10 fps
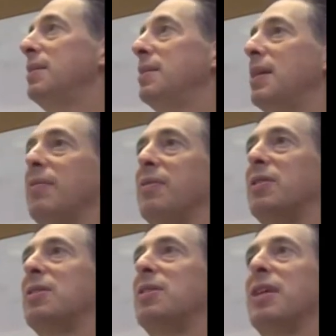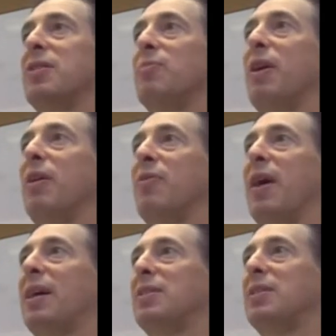in the center of
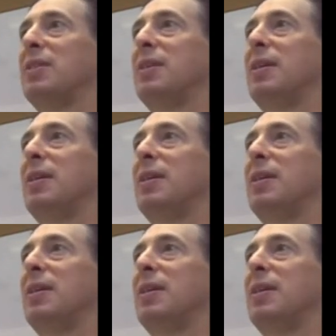Belfast,